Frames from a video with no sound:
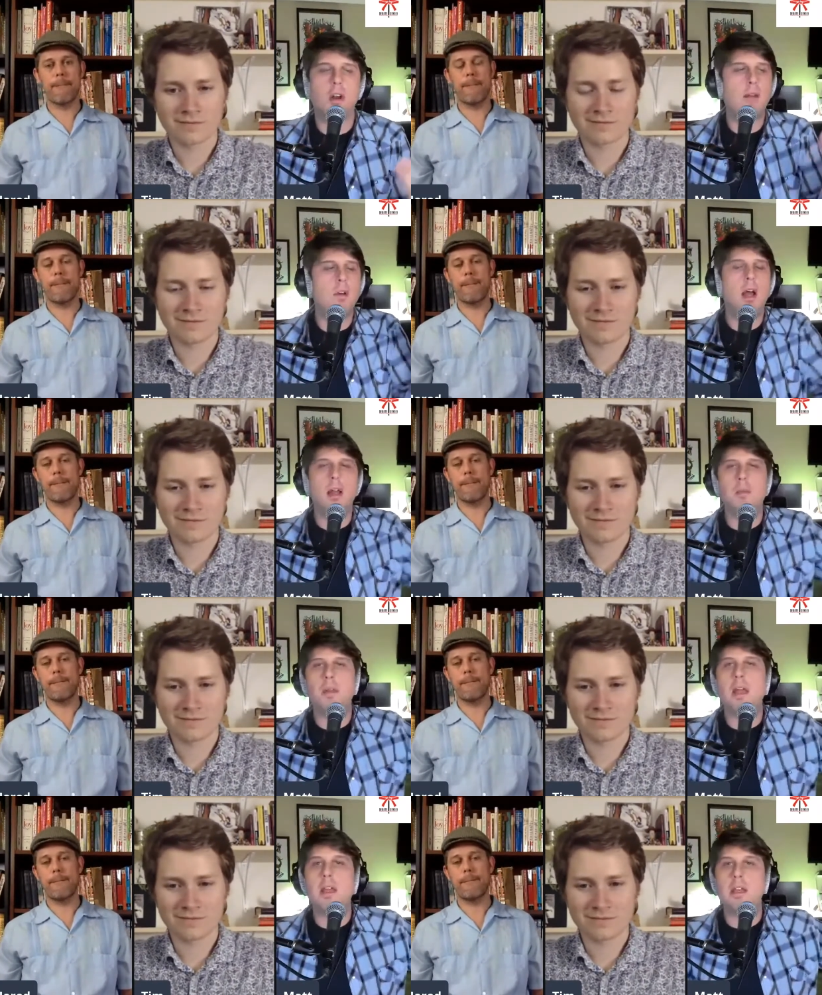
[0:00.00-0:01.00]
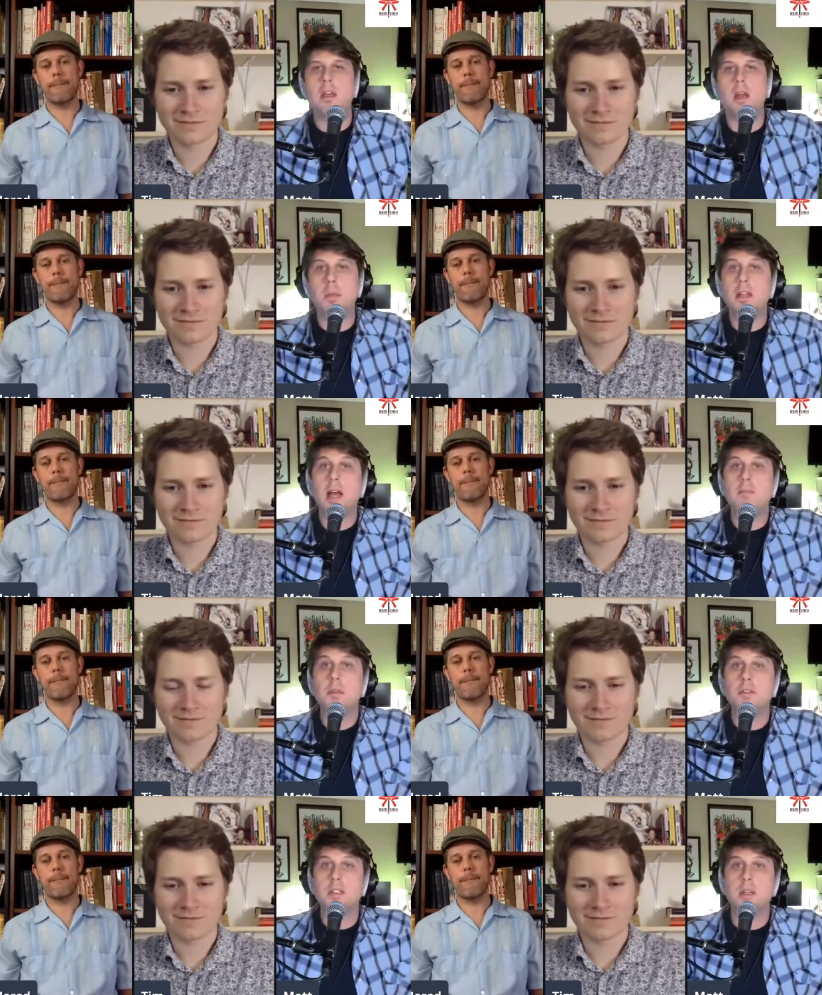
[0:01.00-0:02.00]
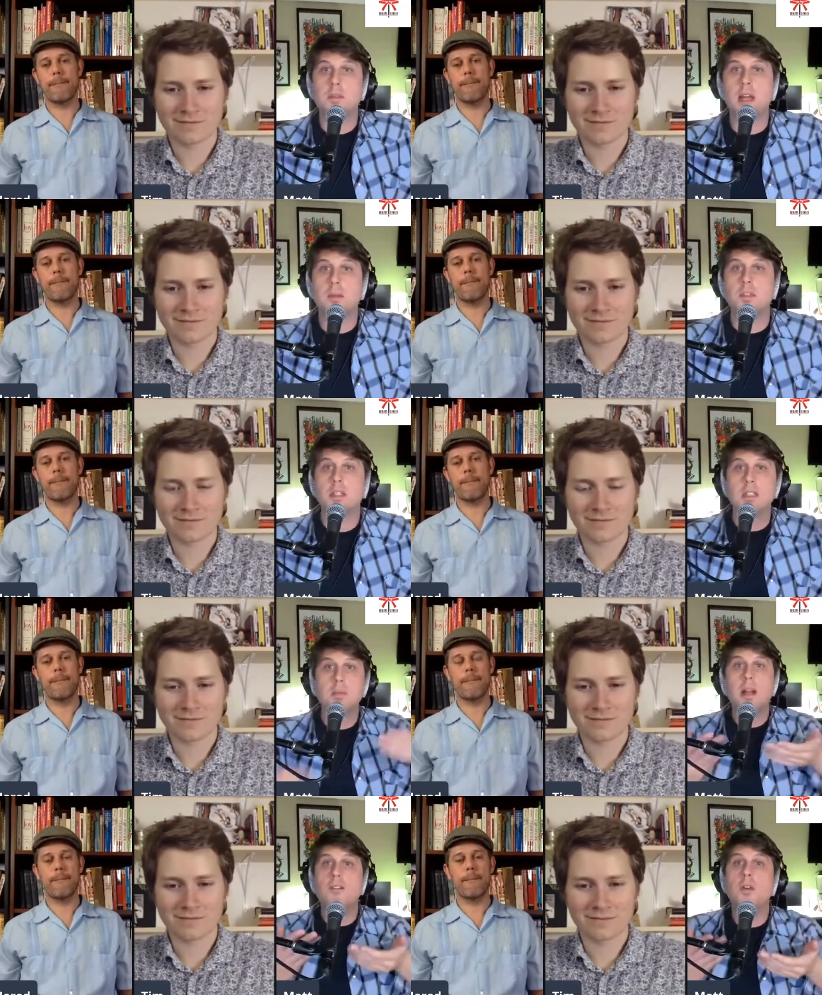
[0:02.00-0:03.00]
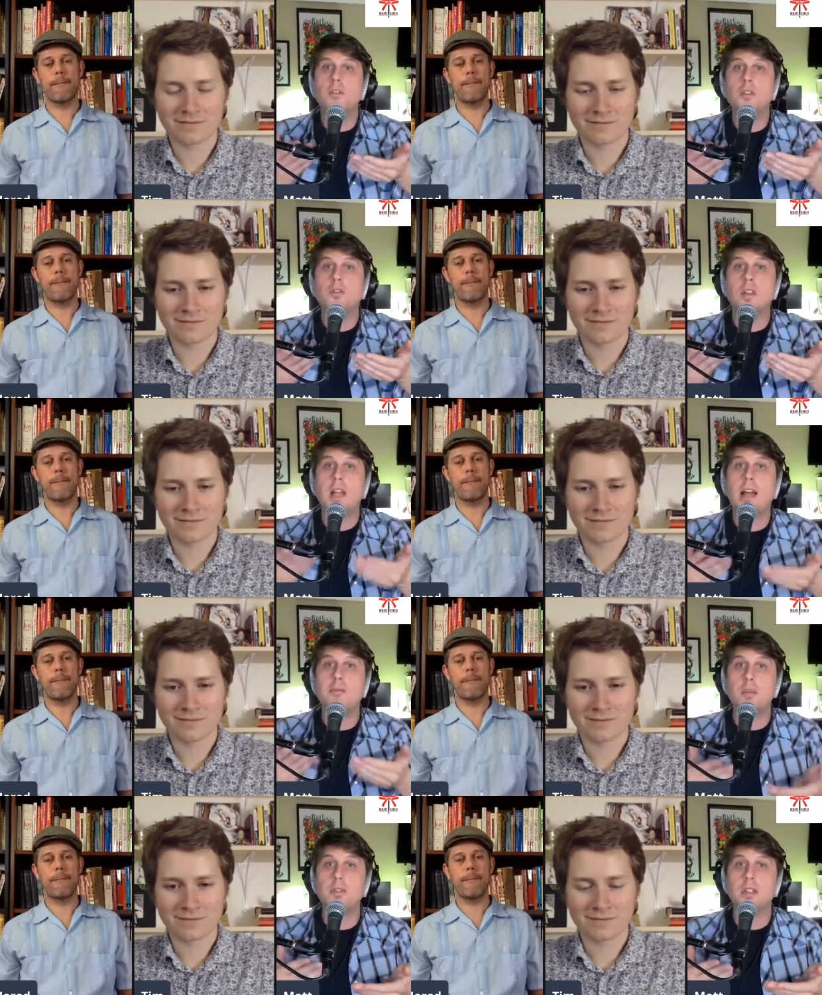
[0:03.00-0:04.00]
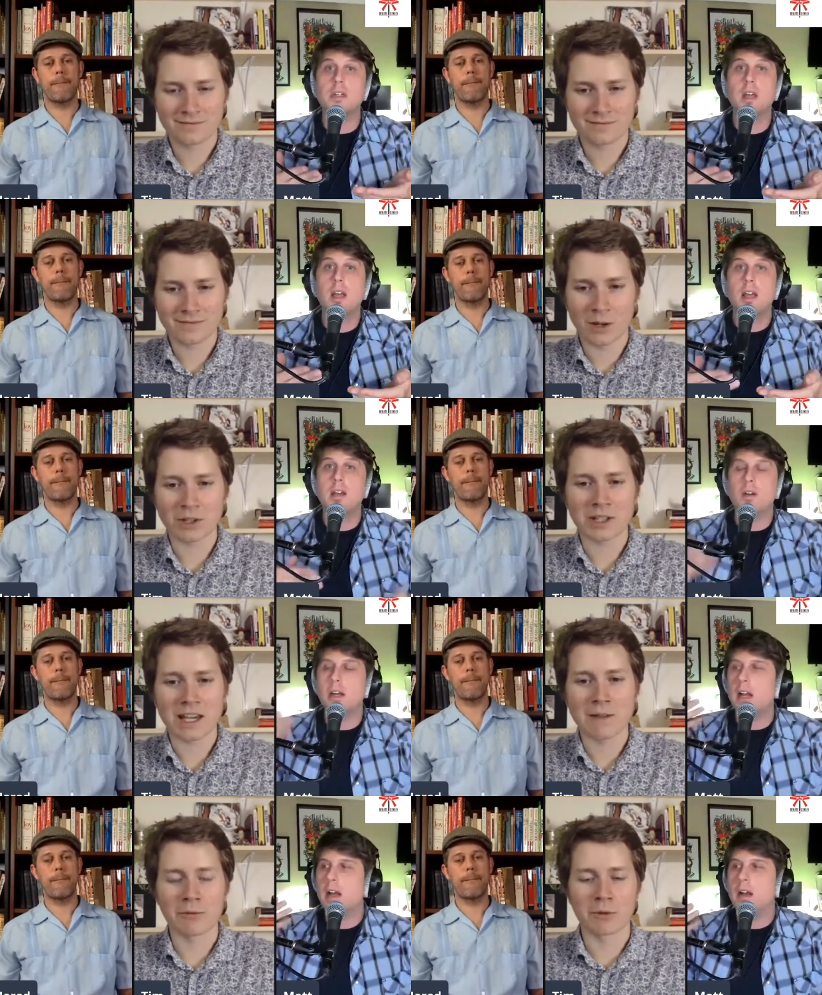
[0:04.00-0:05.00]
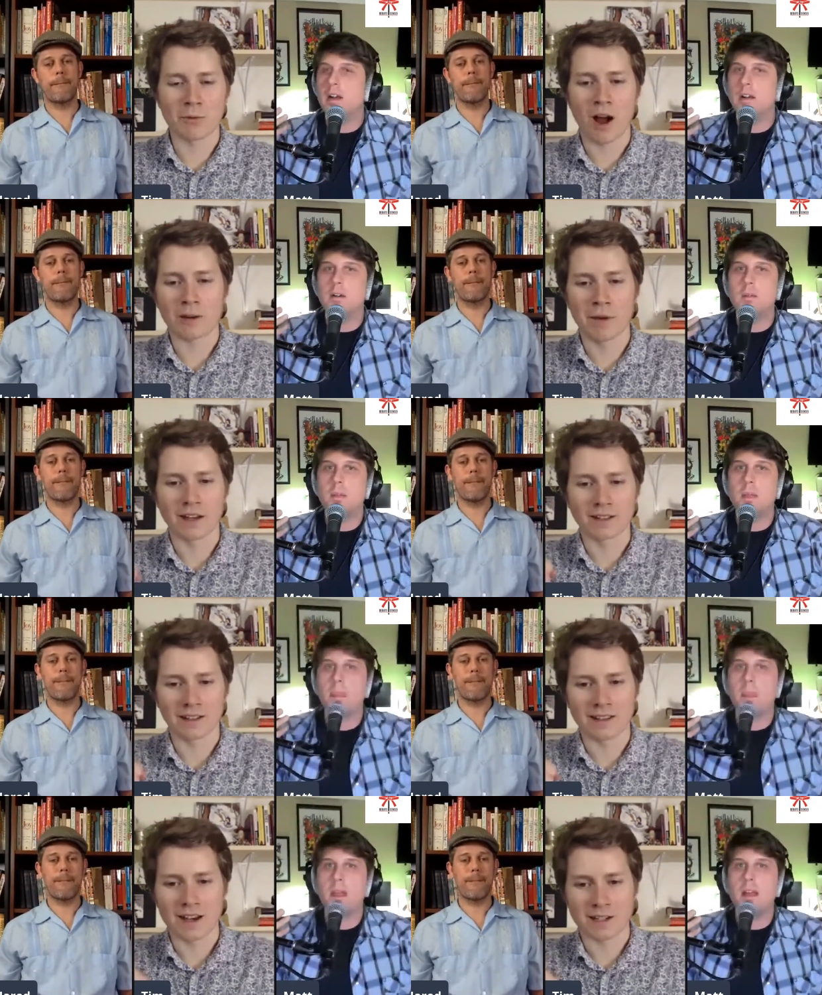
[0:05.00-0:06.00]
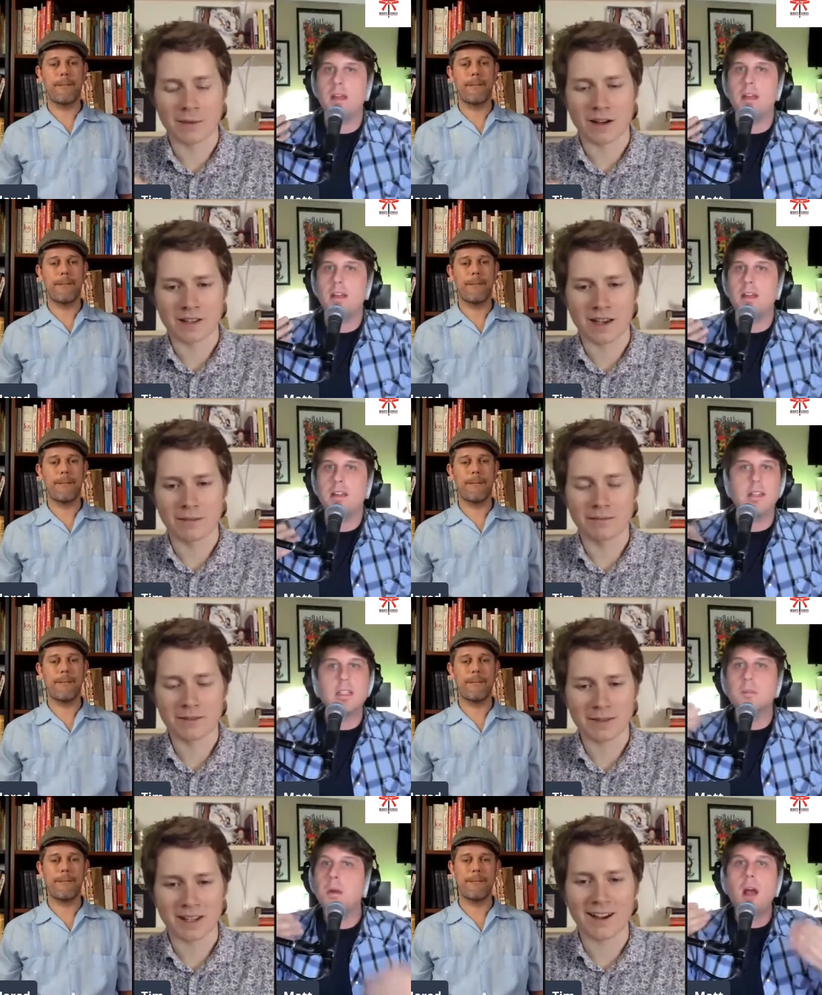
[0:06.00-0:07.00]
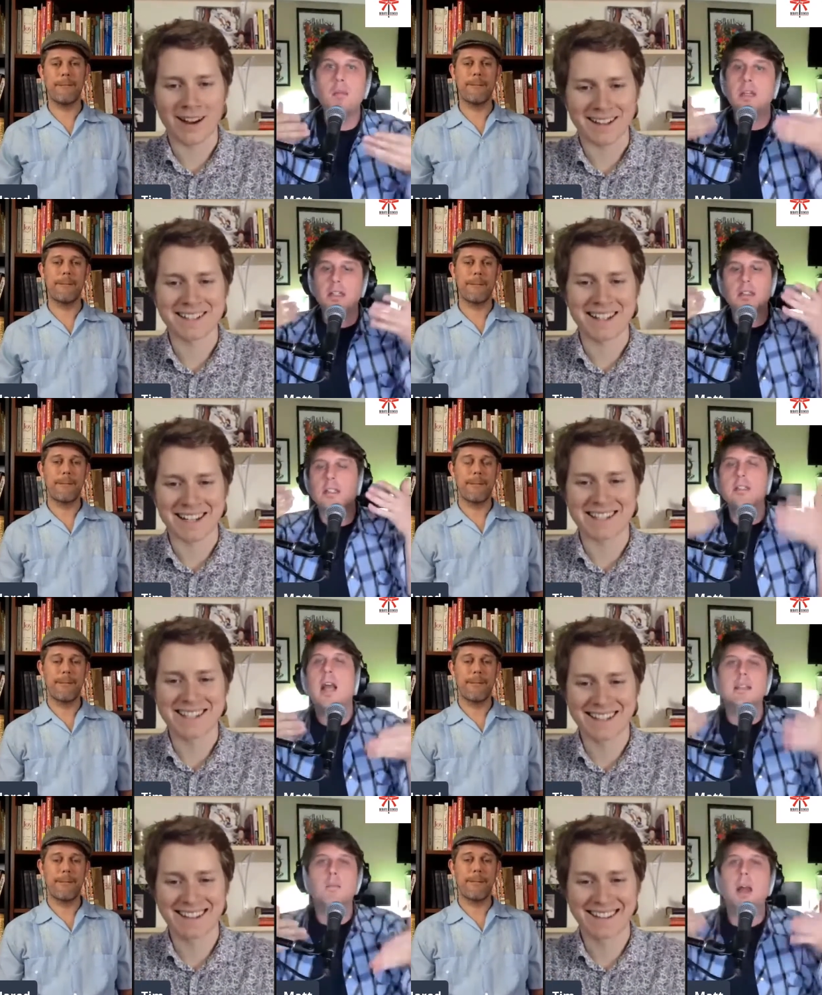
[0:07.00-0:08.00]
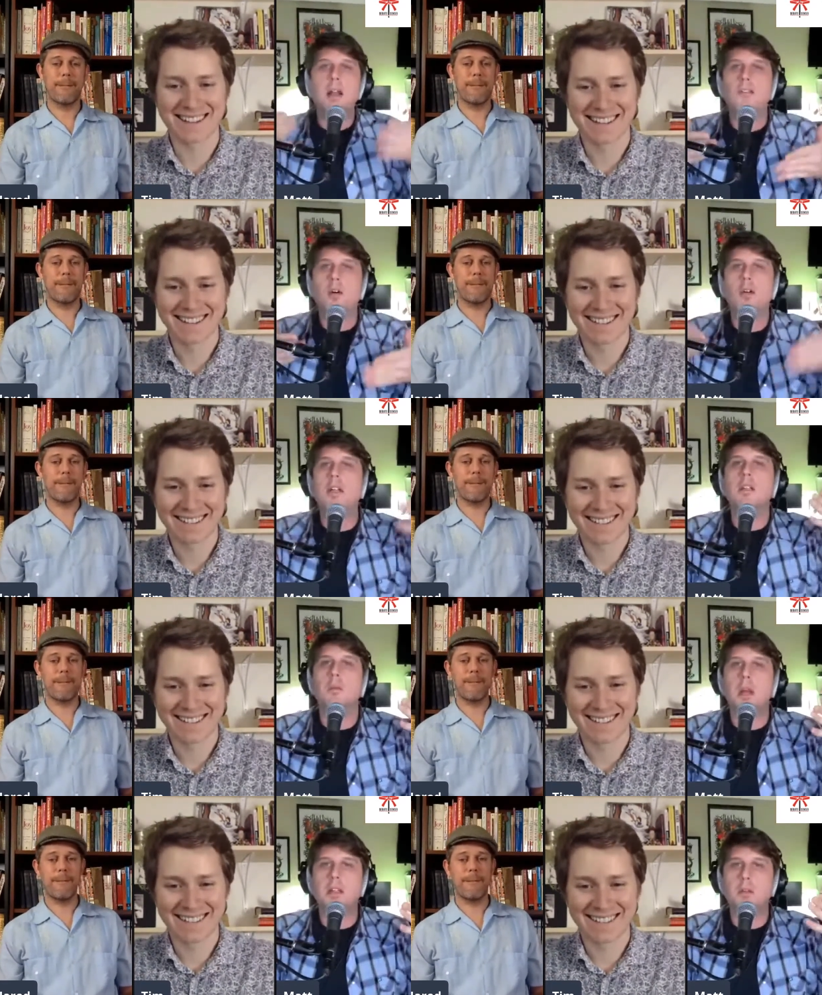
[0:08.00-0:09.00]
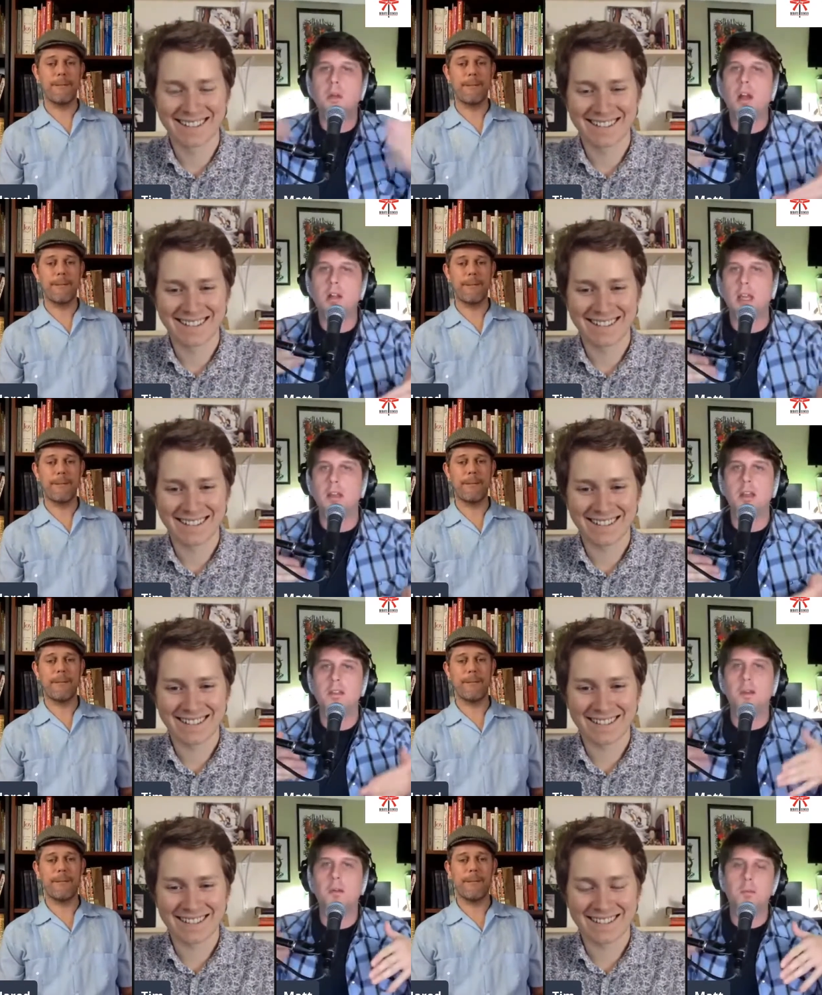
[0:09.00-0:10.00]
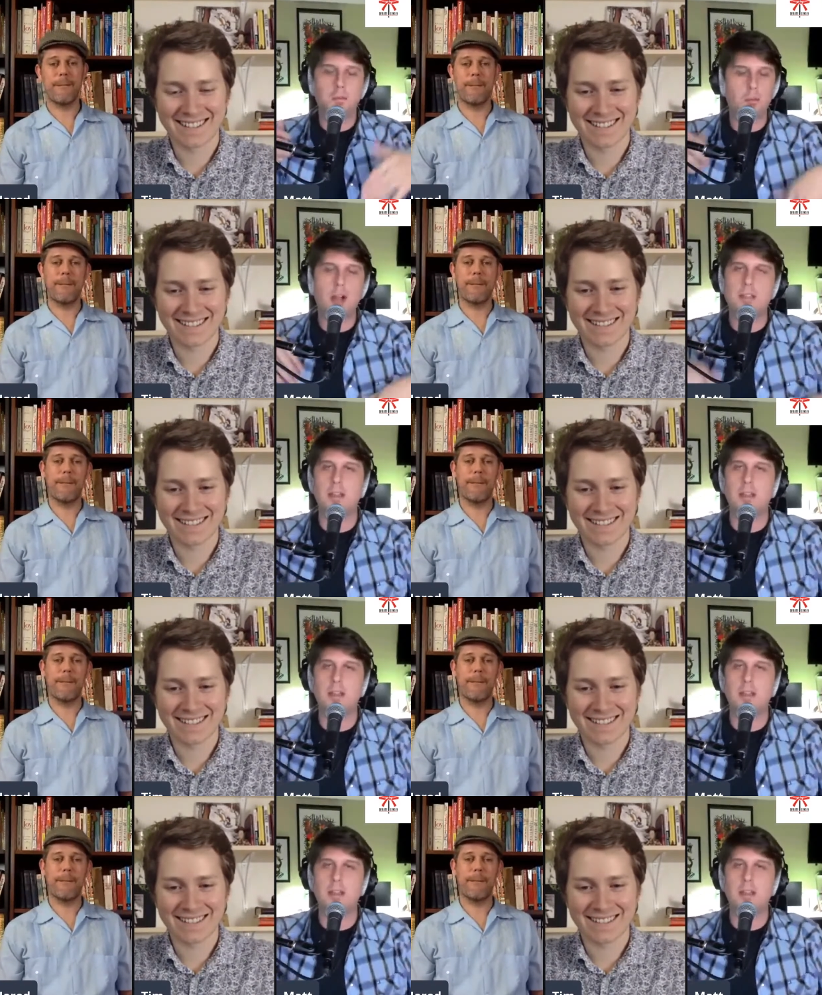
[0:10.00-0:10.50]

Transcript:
Speaker 1: I'm a, I play in, I play live music sometimes. This microphone's used for live music. You know, I thought they came uh, from the
Speaker 2: Rock Band, like the Xbox game. This probably like, is the exact nice.
Speaker 1: same microphone in the in the Rock game in the rocks